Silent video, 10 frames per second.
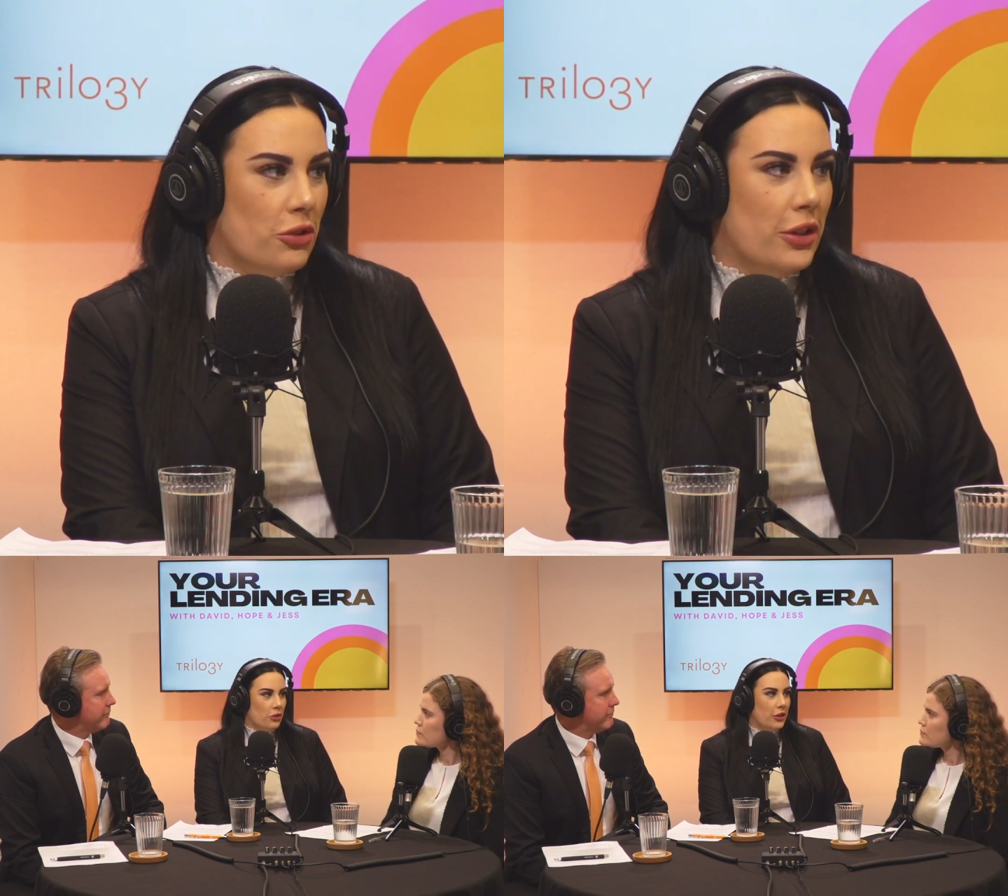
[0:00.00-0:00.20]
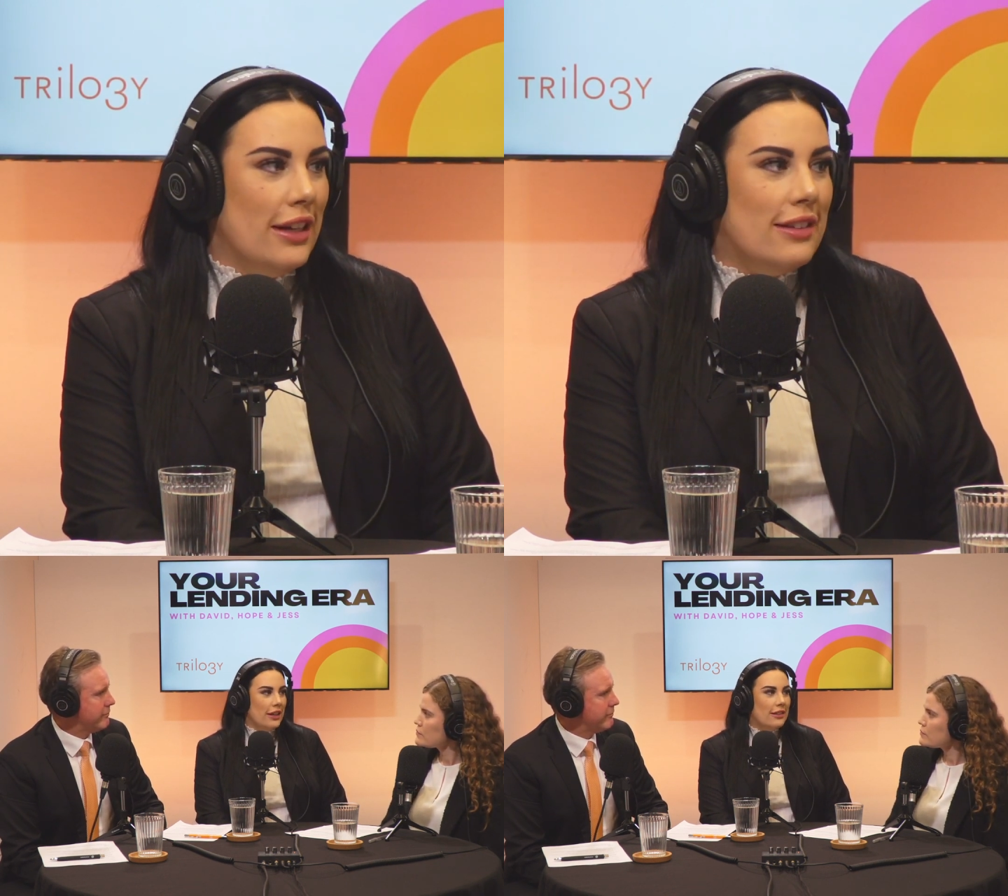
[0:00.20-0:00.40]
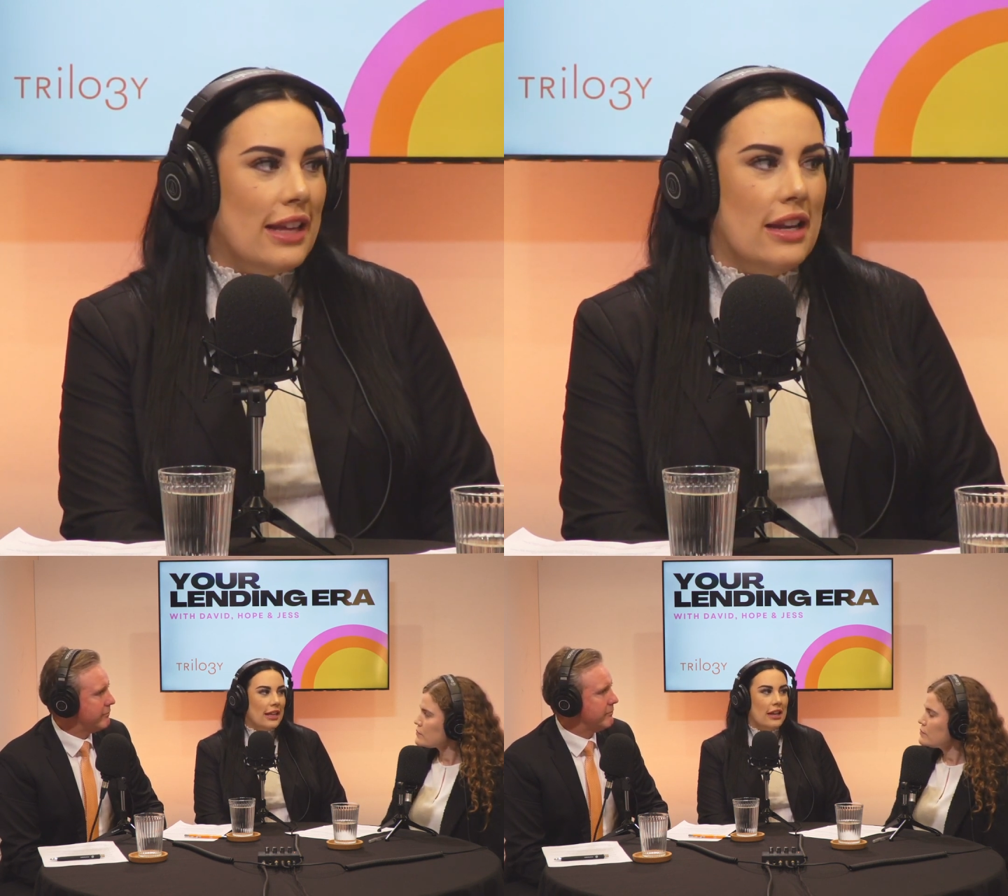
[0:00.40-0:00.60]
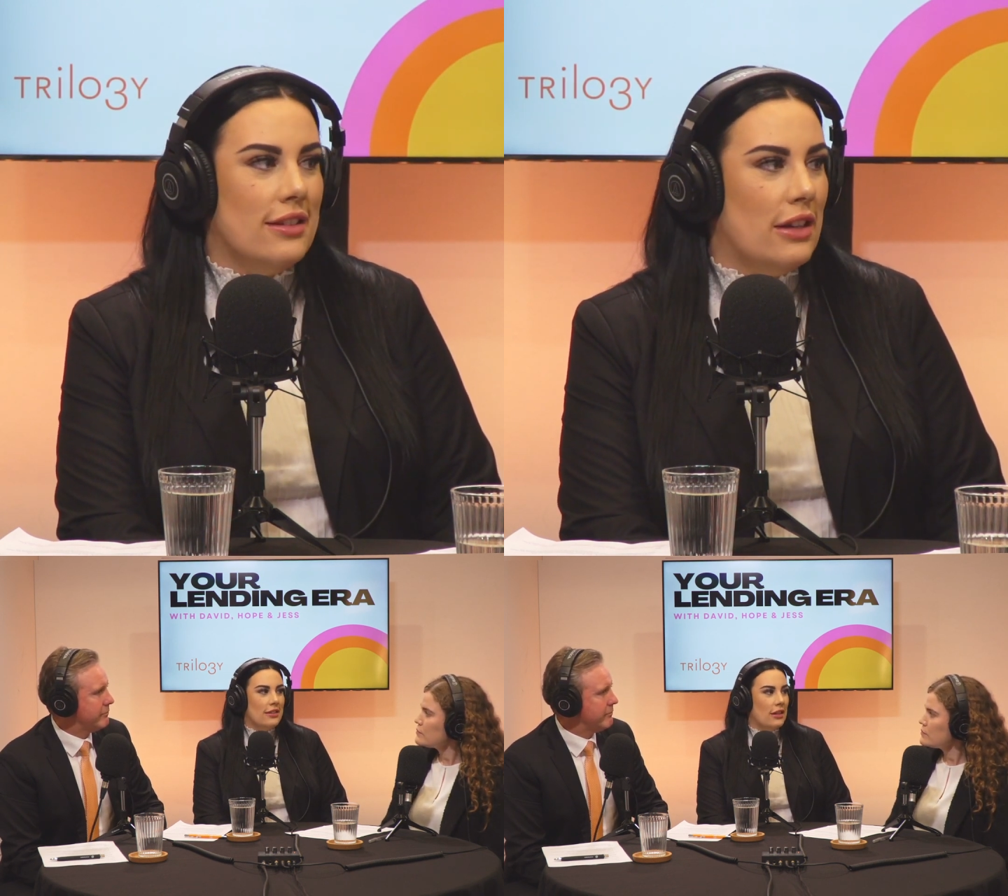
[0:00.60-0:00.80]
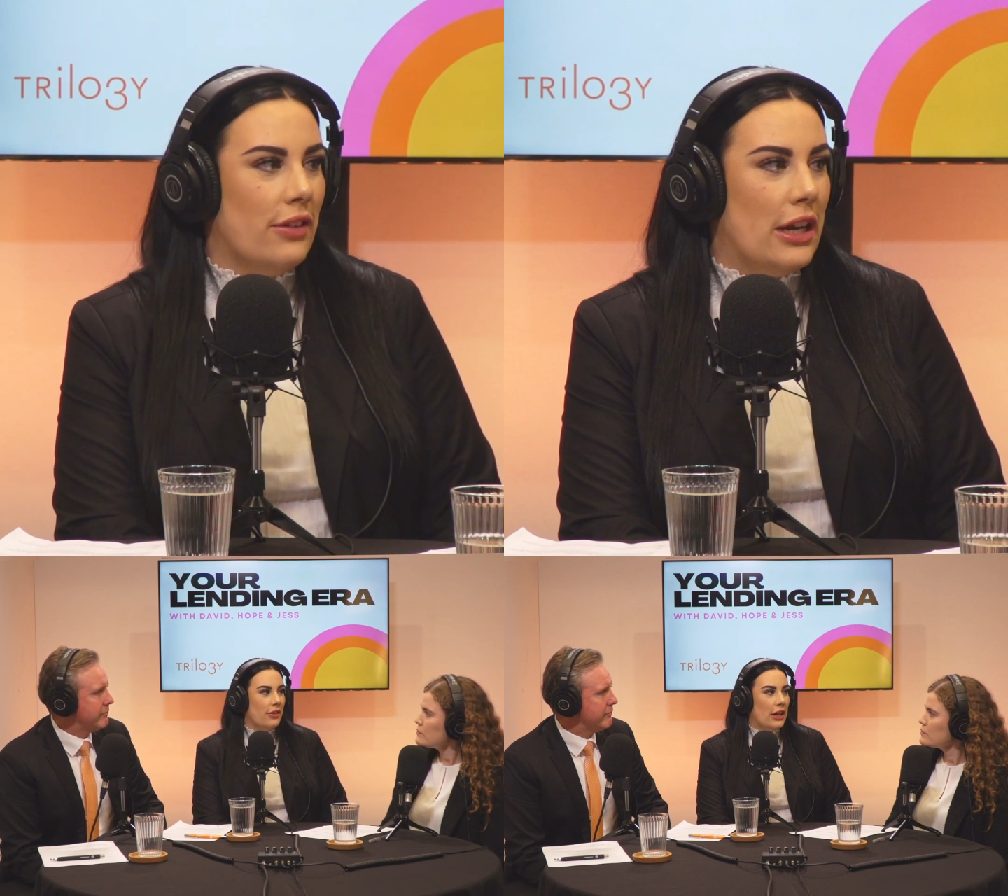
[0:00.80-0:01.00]
choice, and
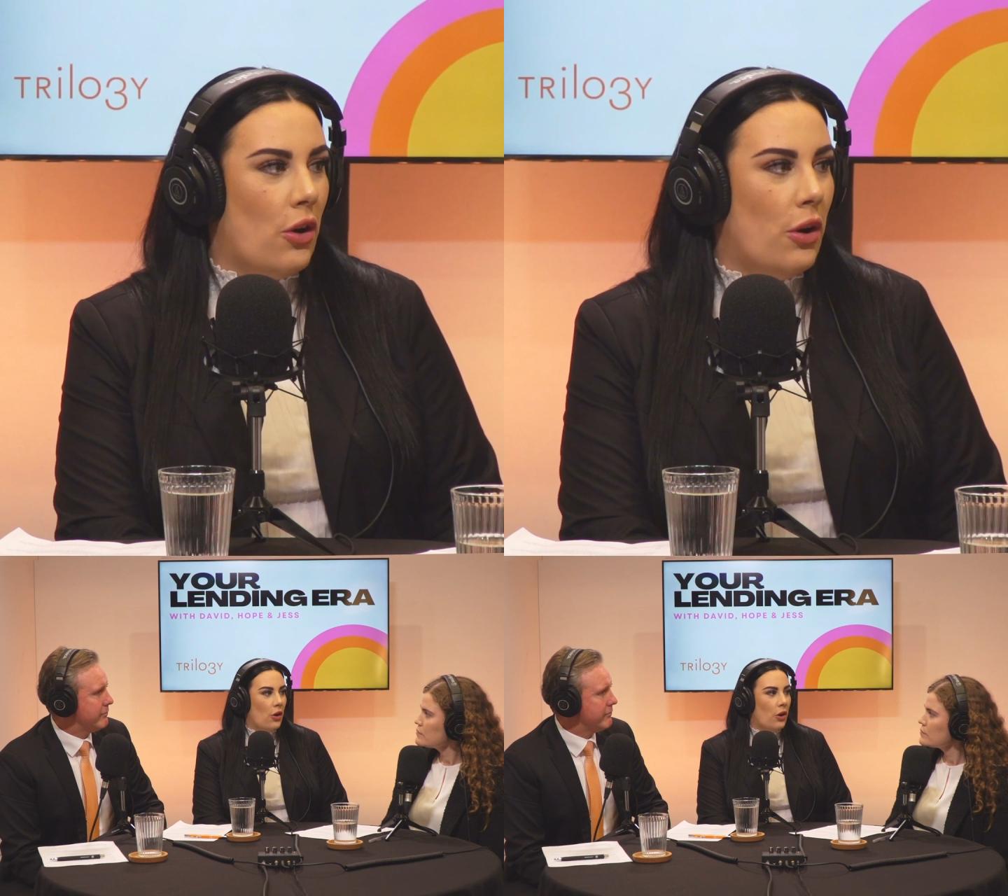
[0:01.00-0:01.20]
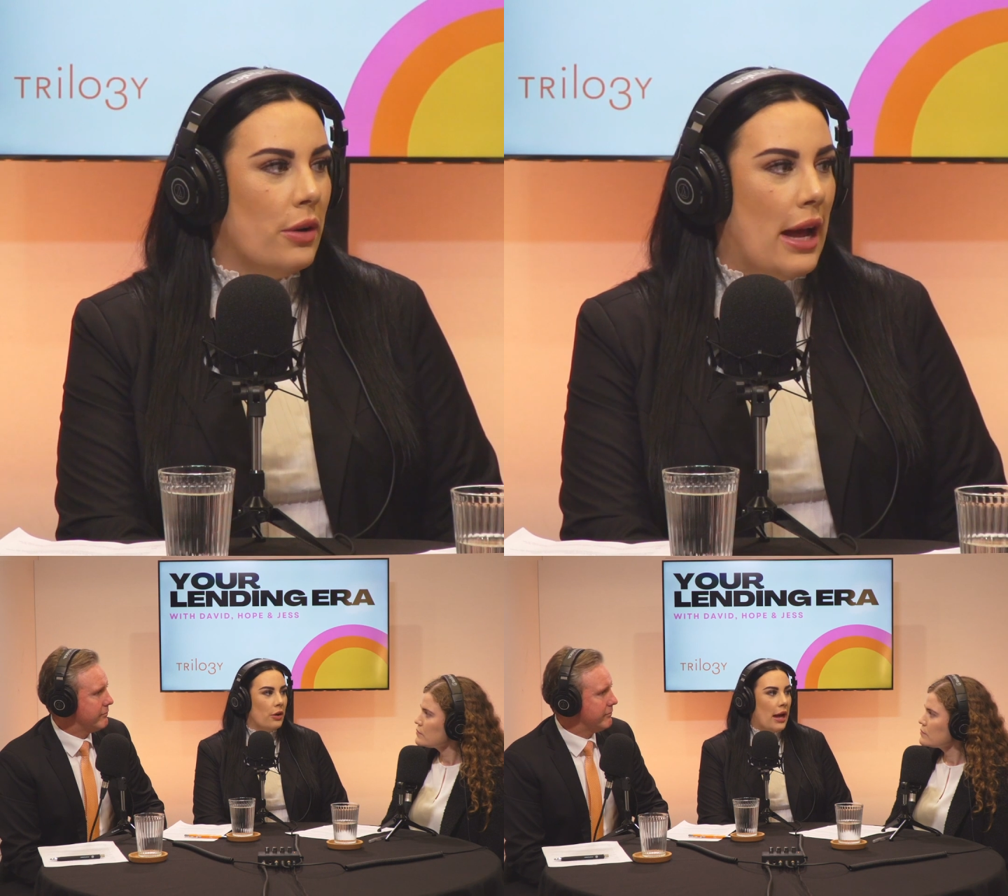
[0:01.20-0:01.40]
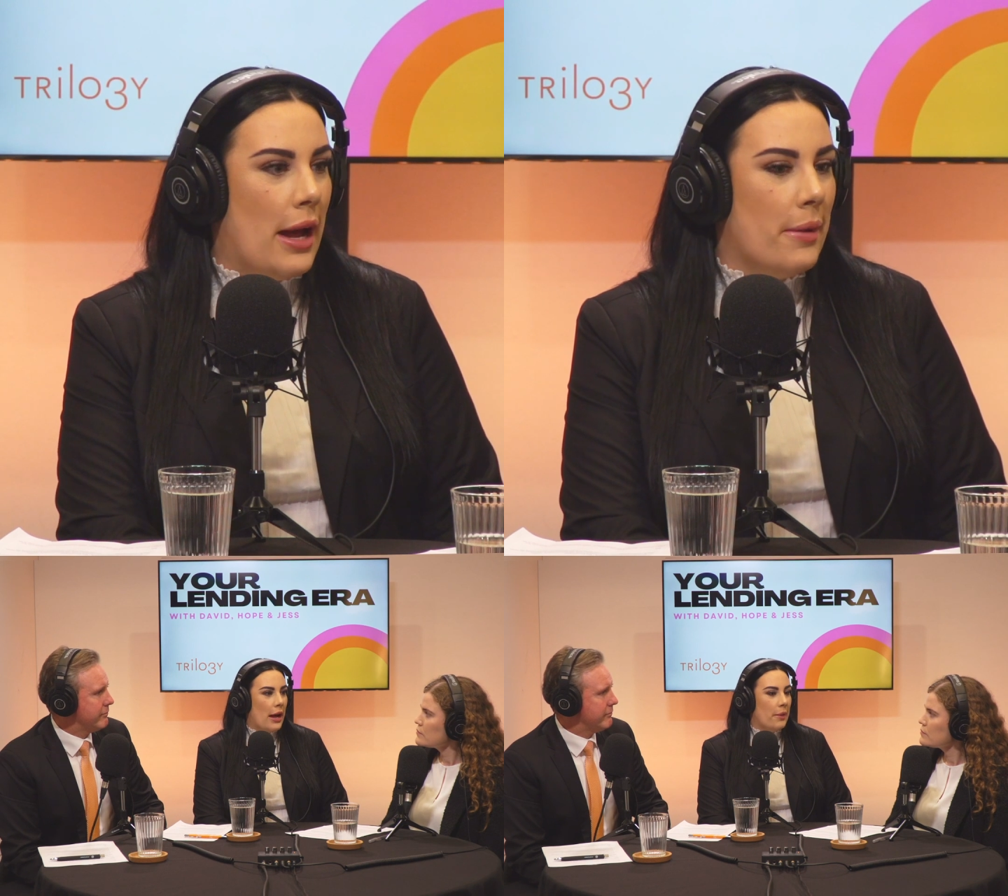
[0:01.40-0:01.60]
it's definitely not